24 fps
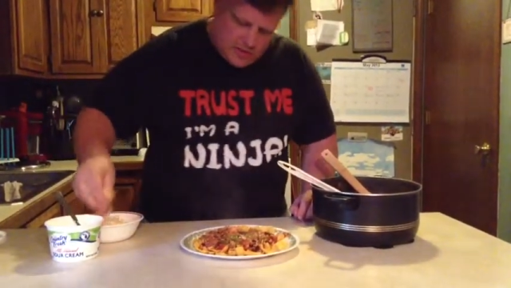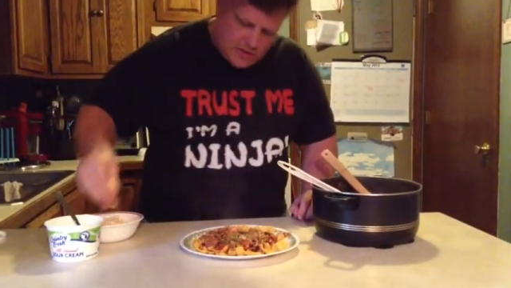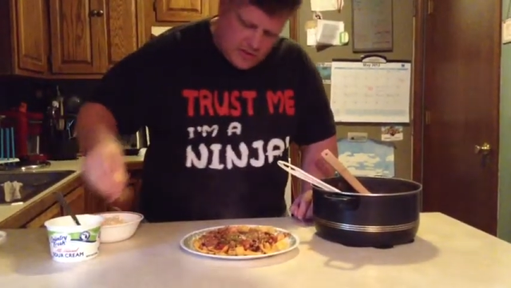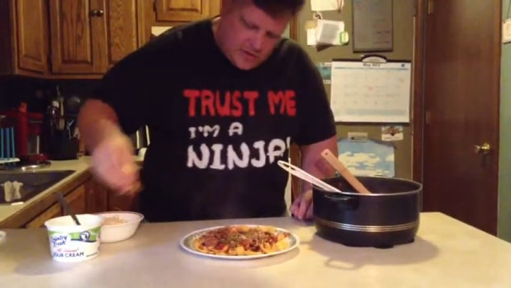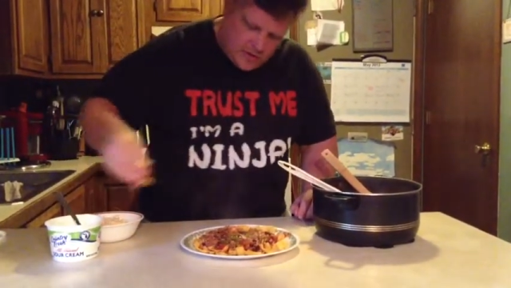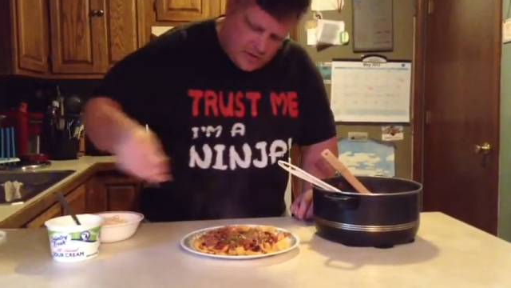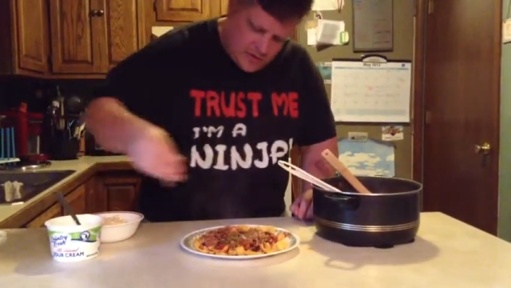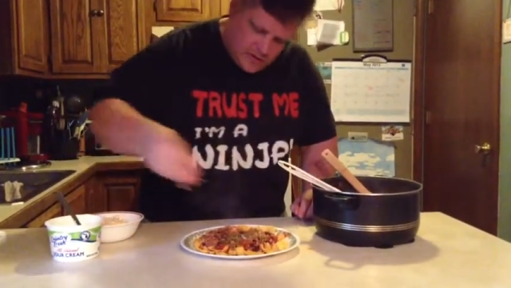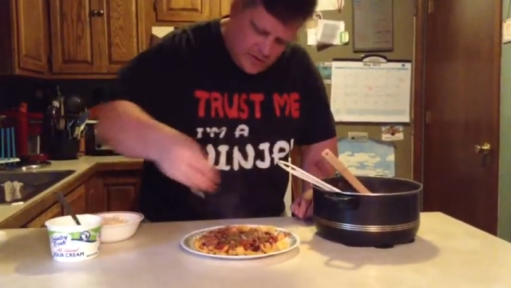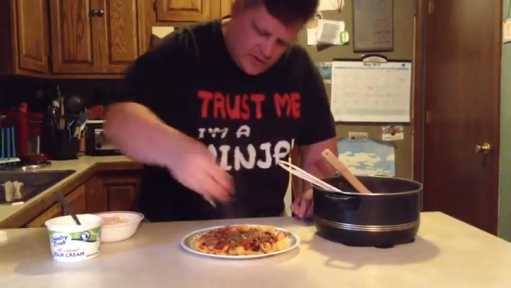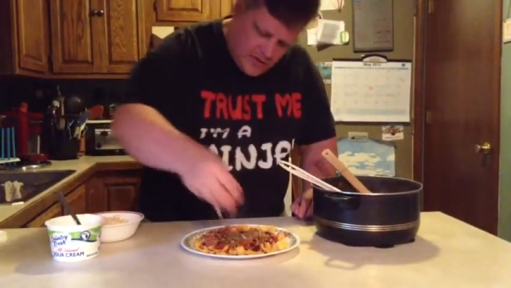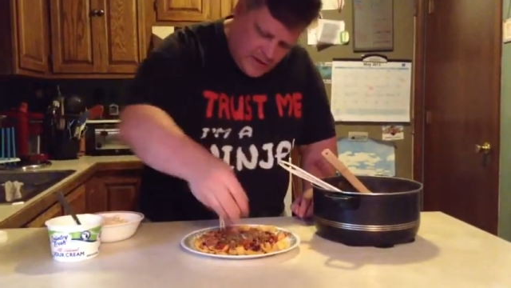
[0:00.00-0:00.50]
on
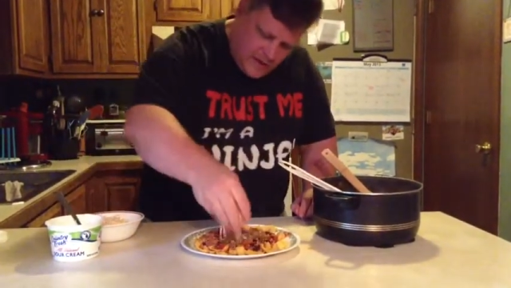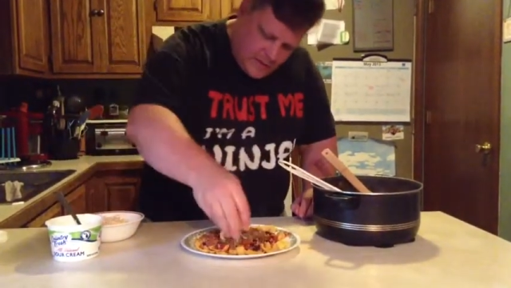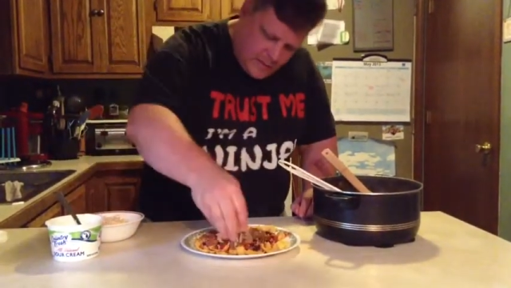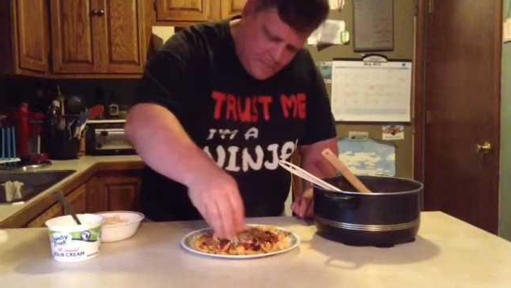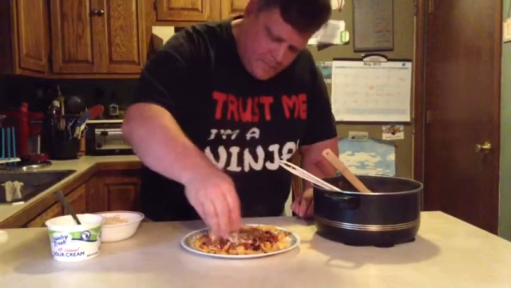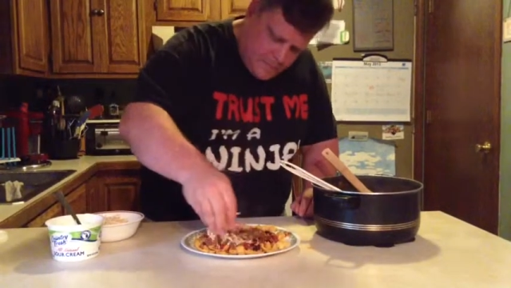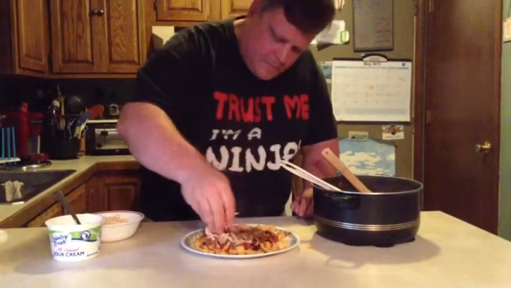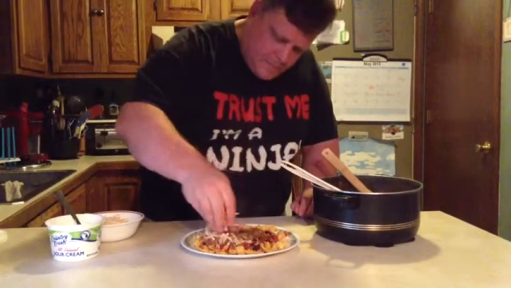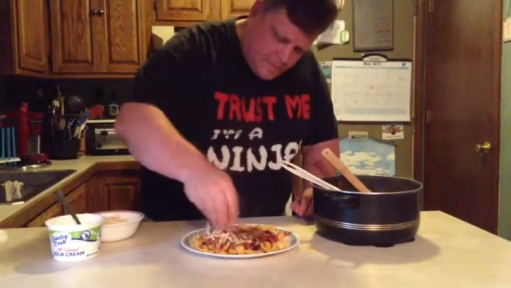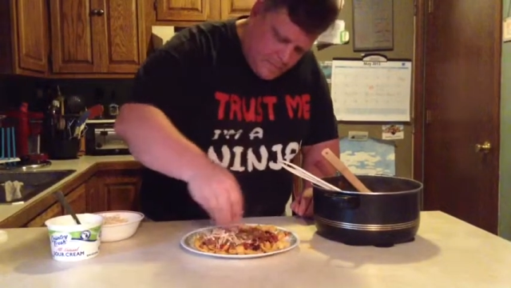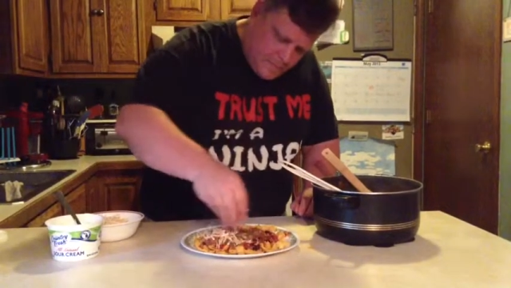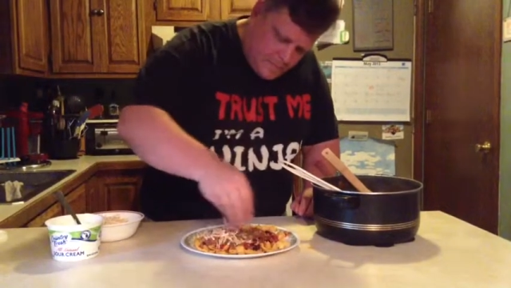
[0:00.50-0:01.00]
the top,
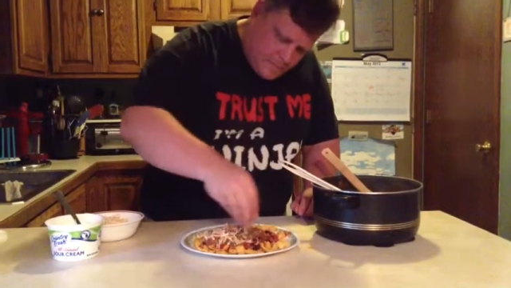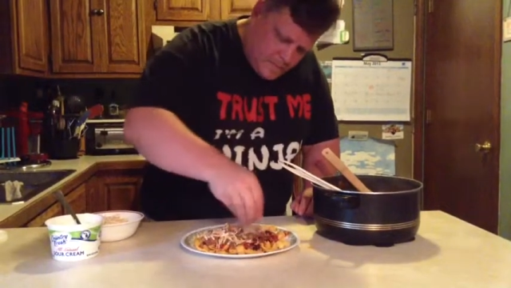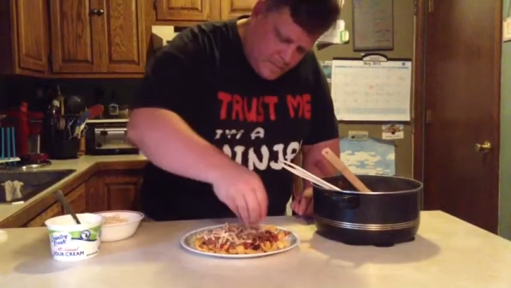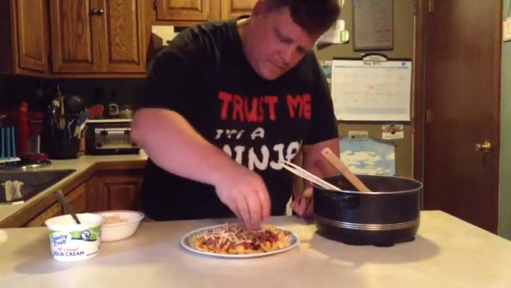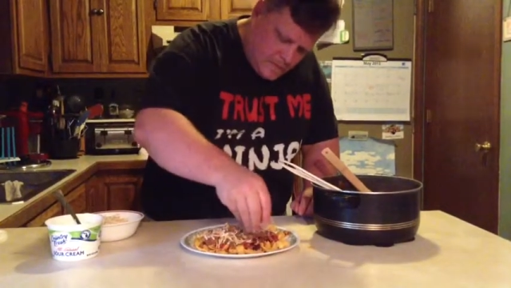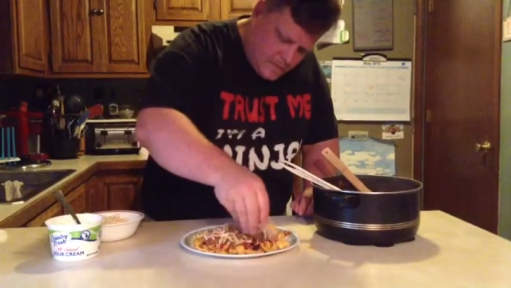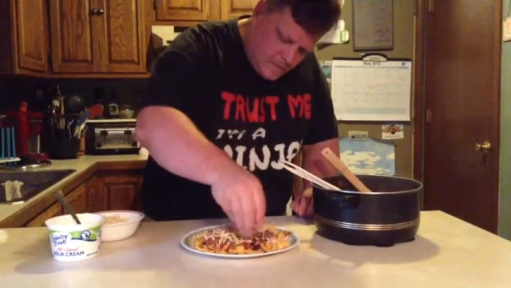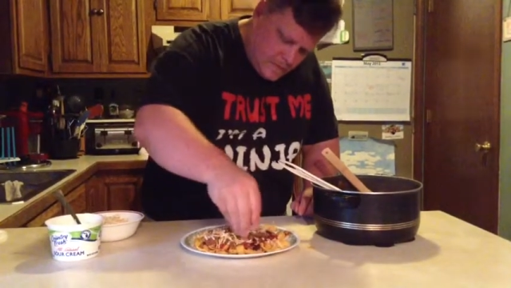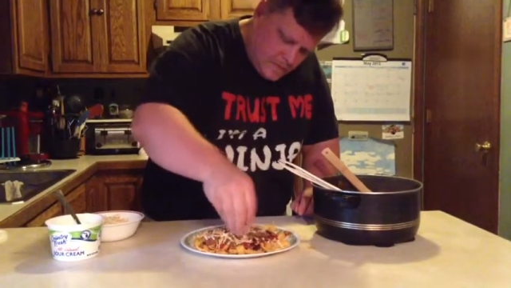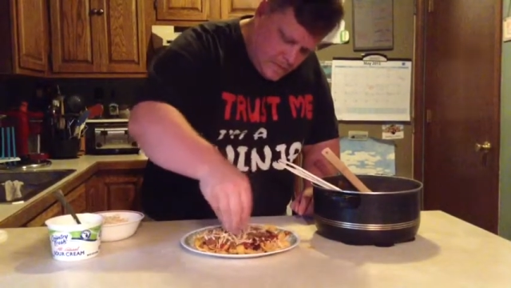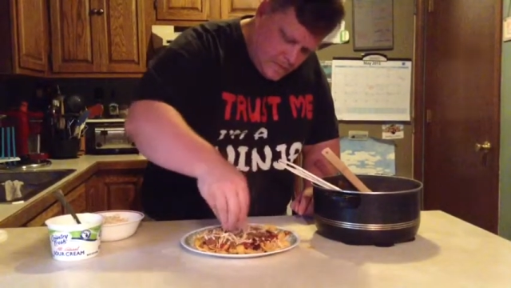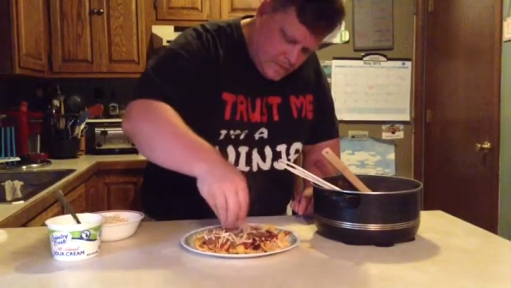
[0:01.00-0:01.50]

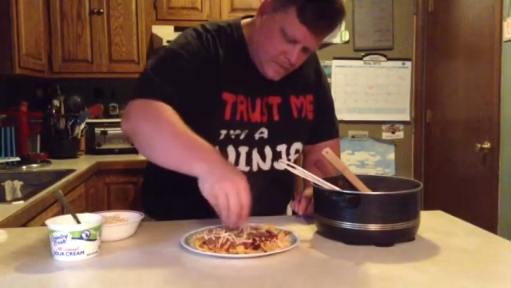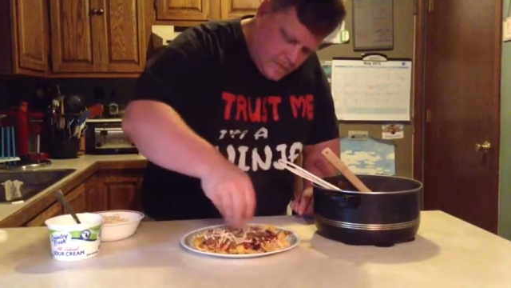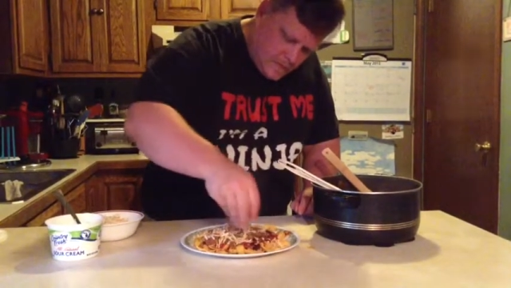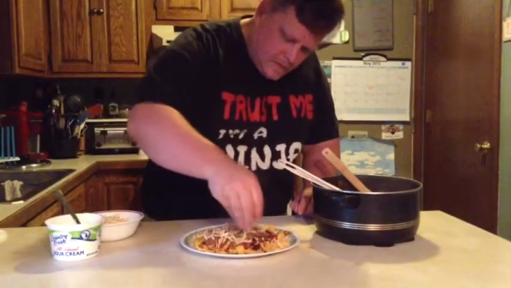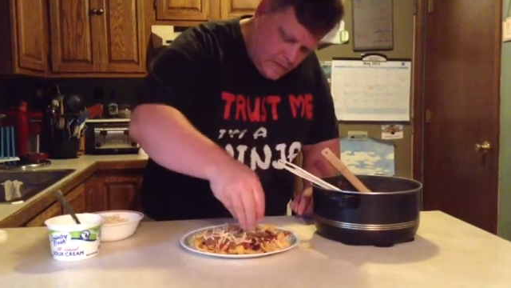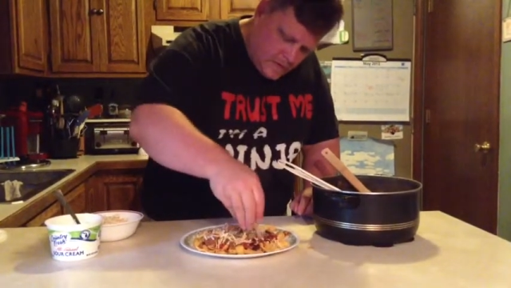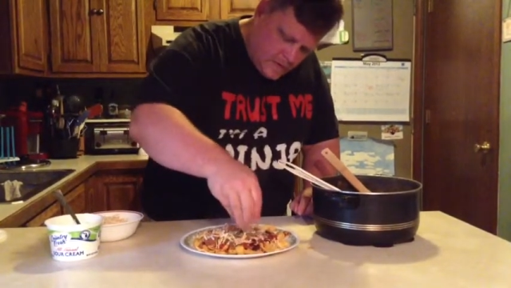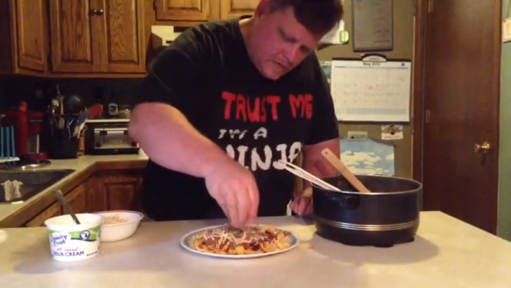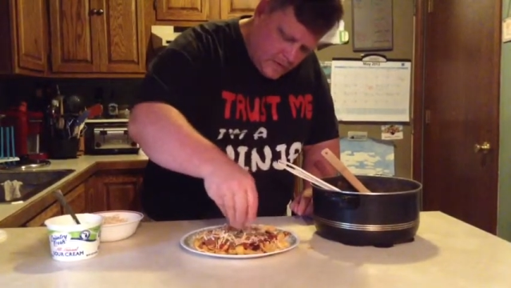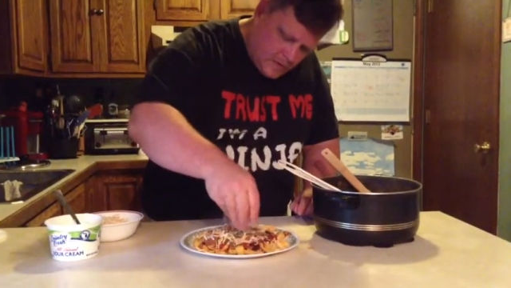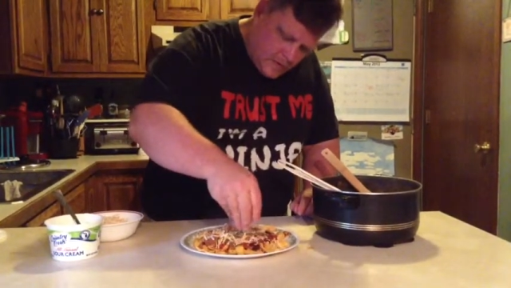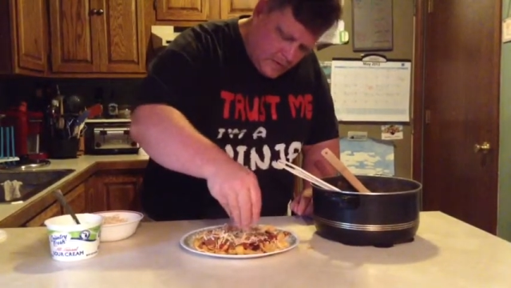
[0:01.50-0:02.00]

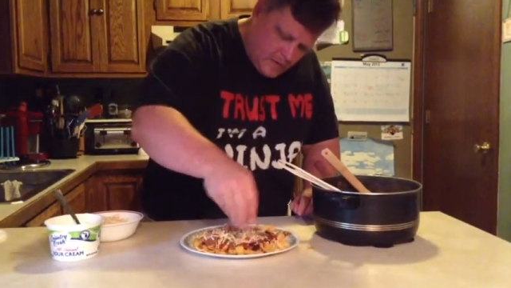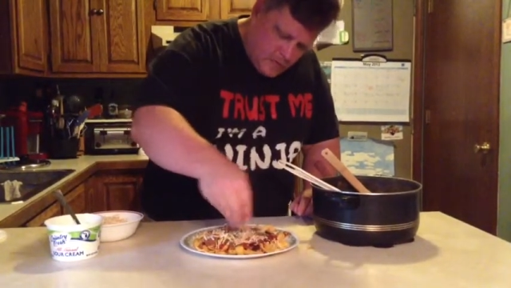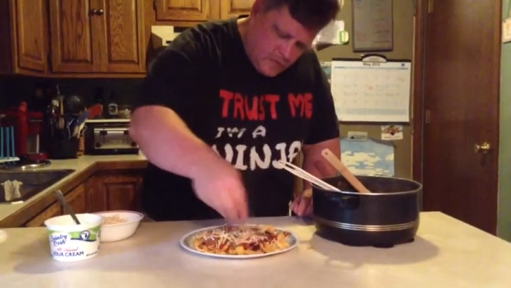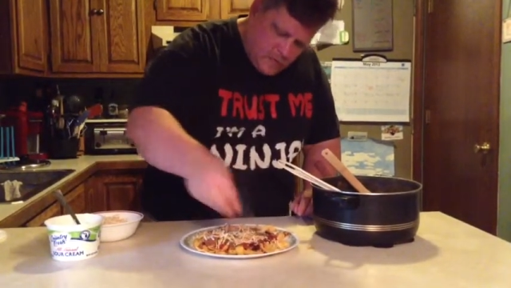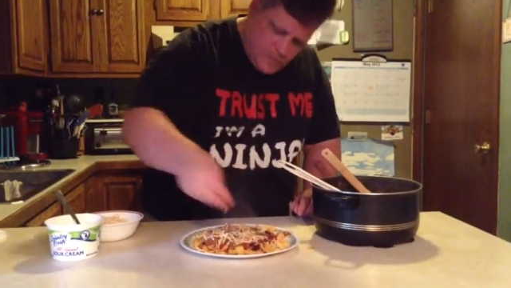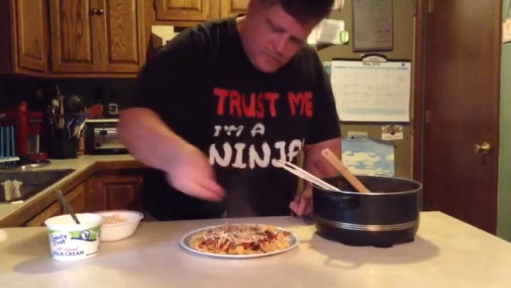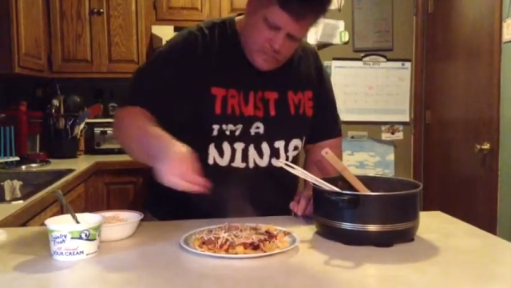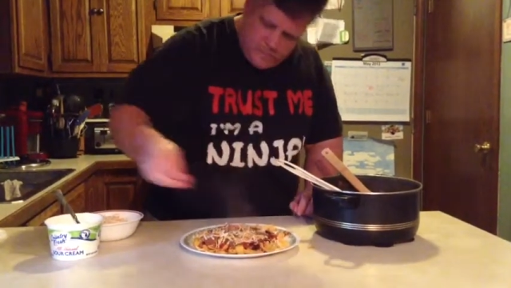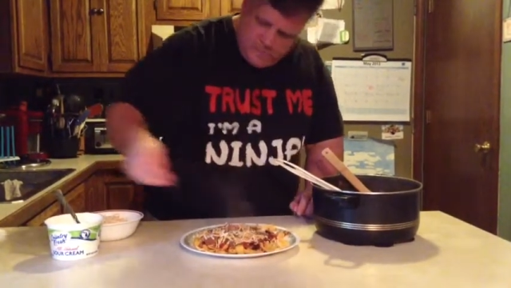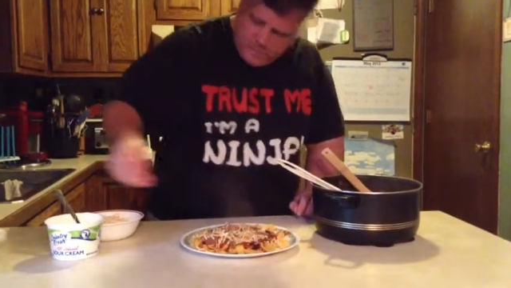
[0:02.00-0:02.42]
like so.